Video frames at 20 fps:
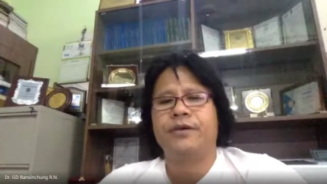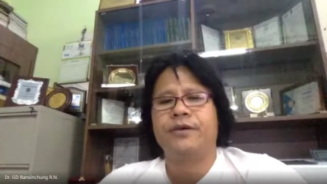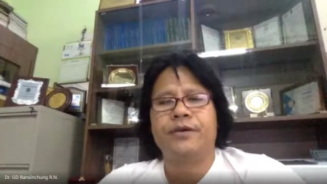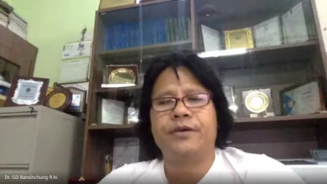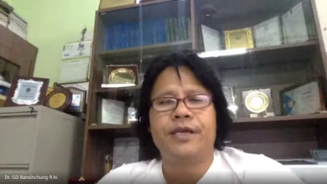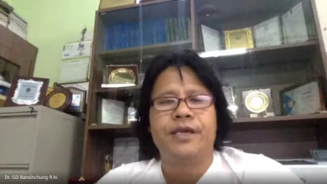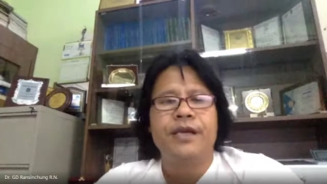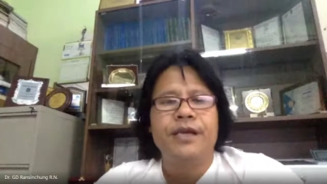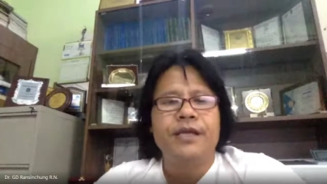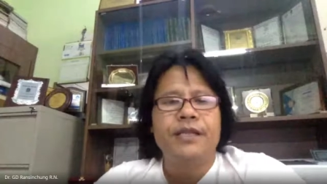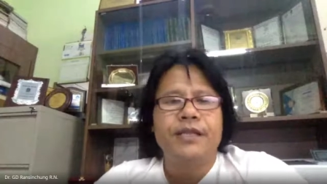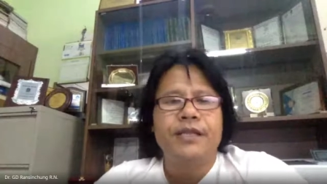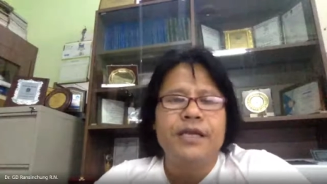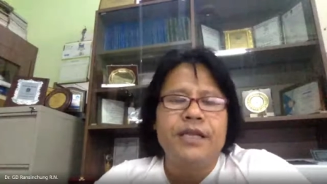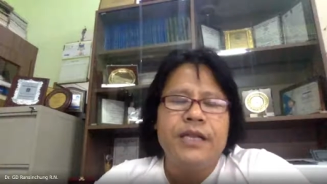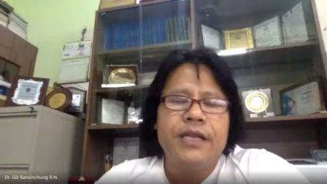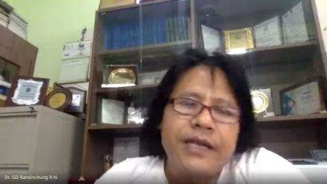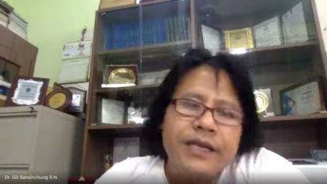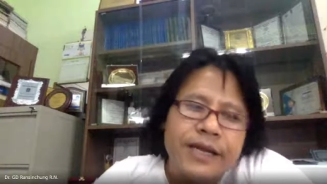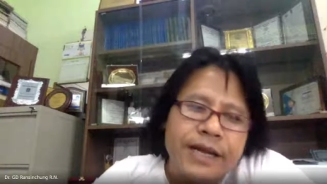Okay,
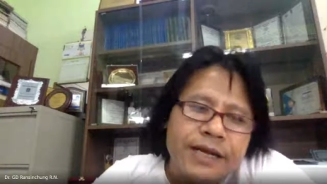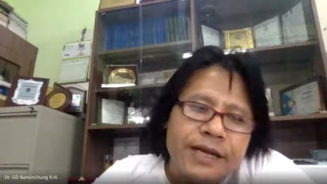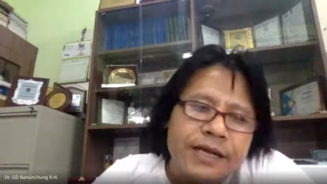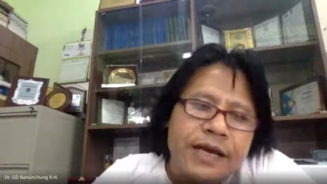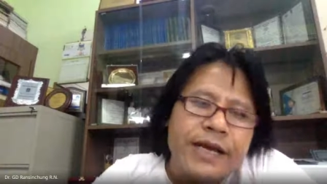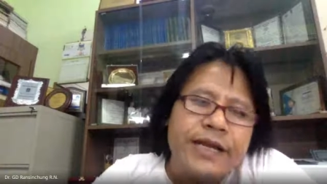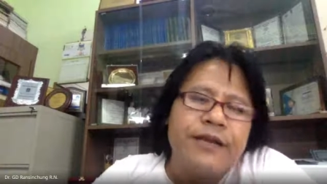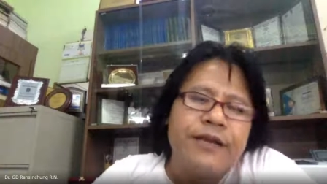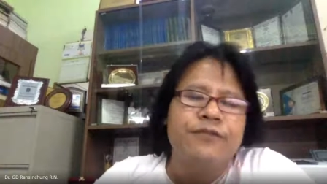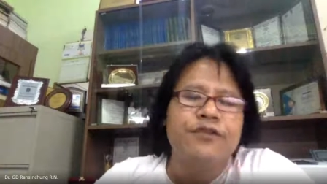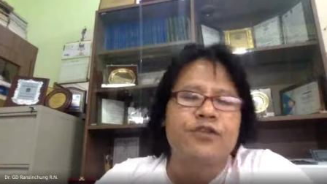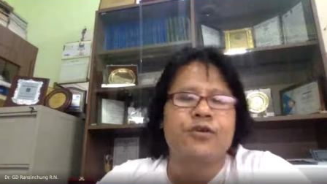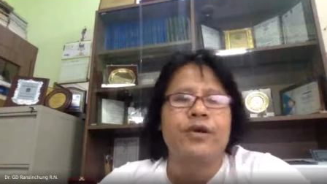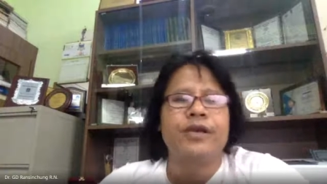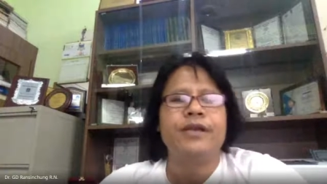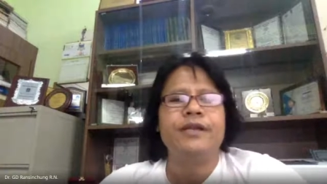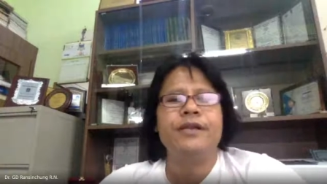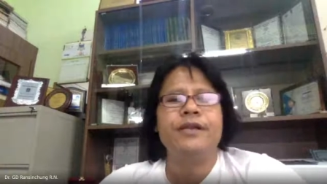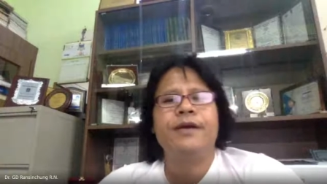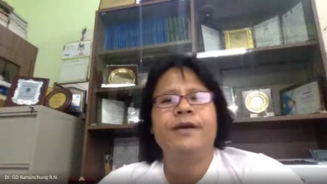that in that kind of
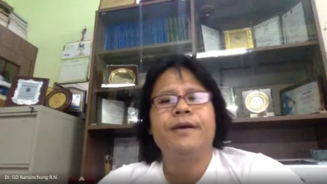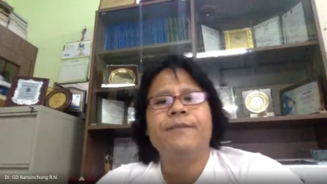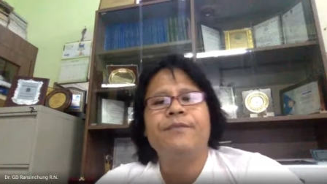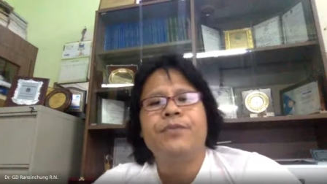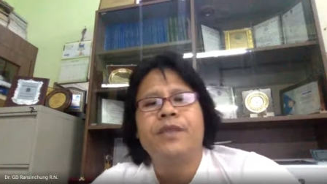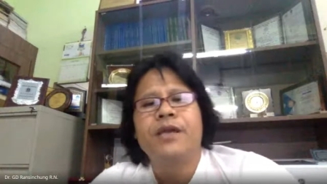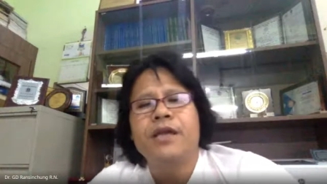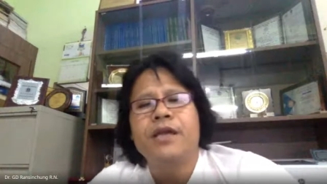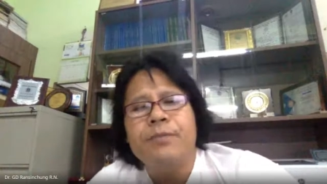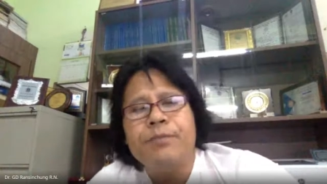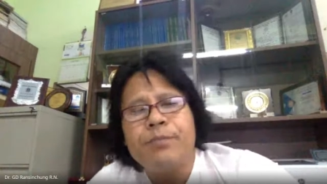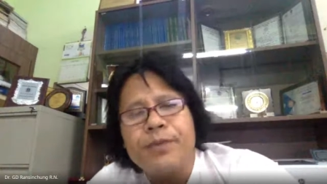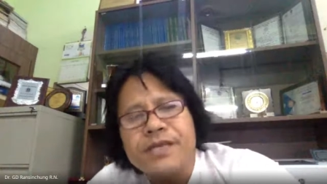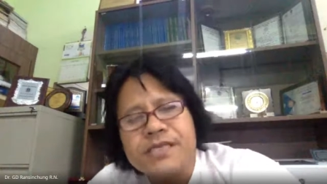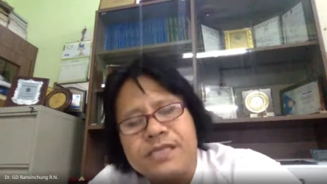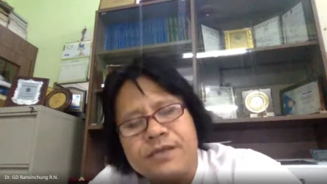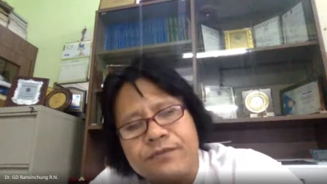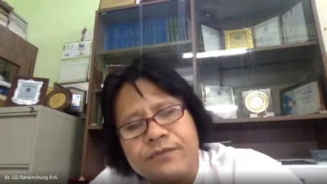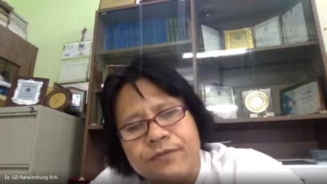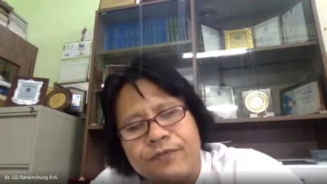joint, the
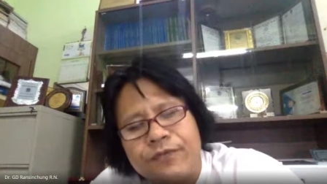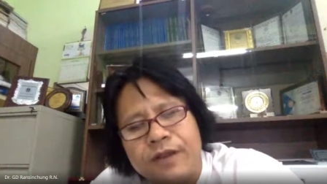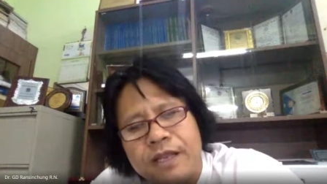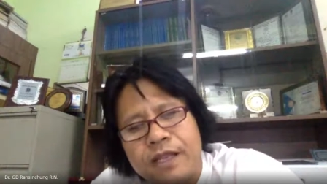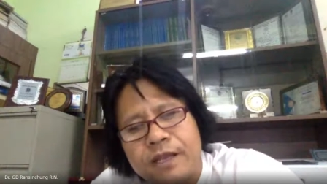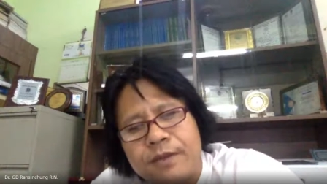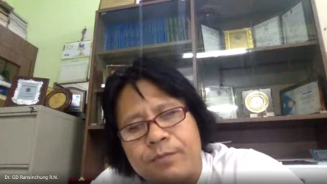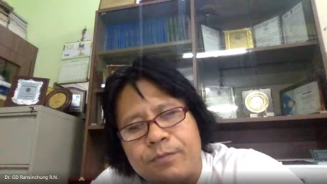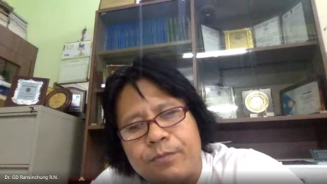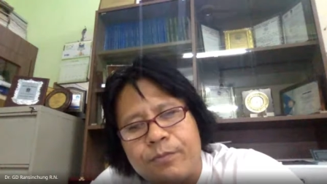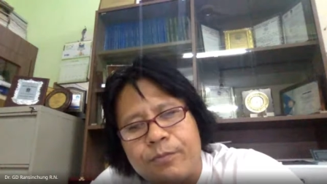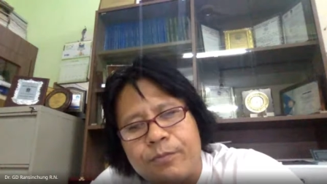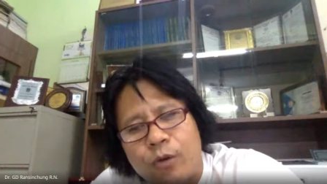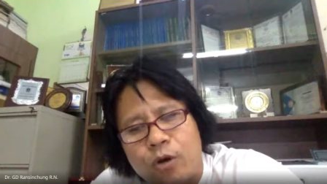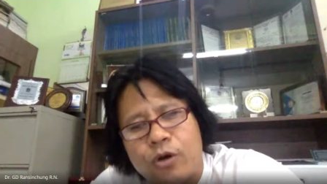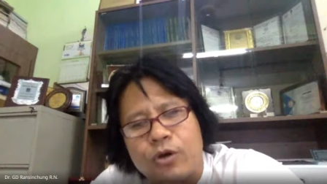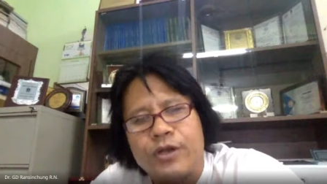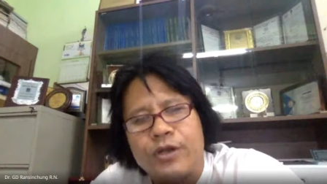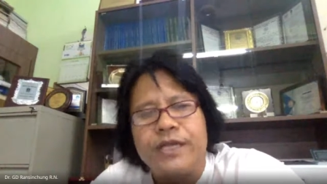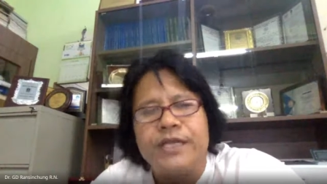compressive filler
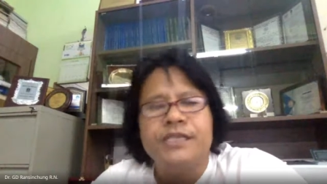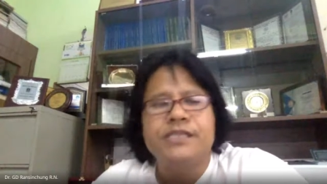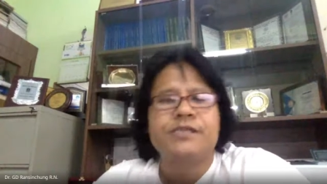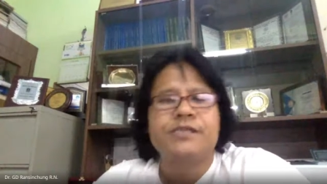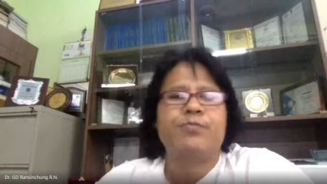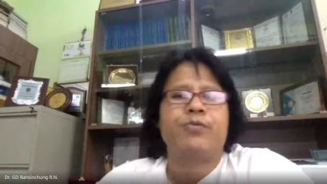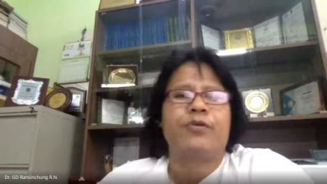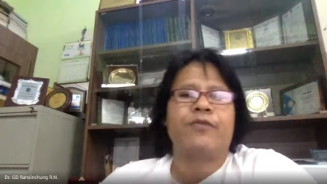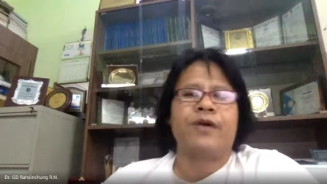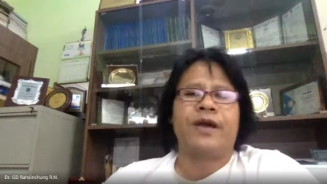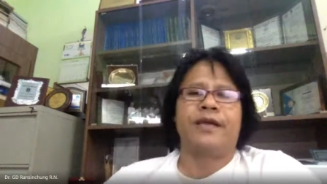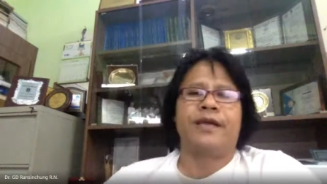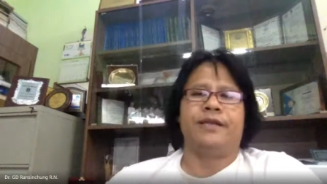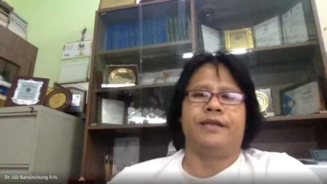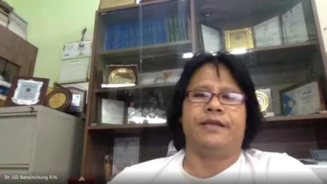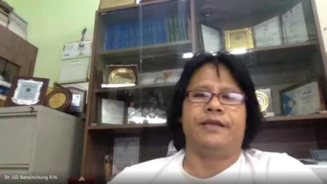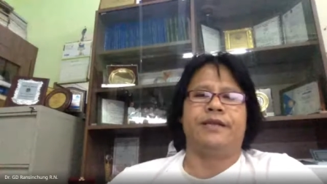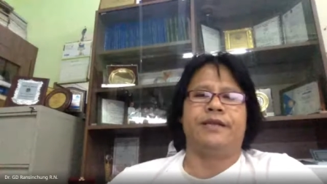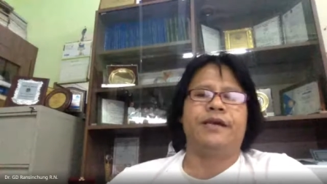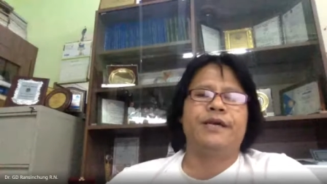board is
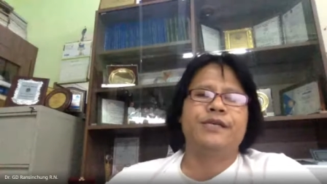provided.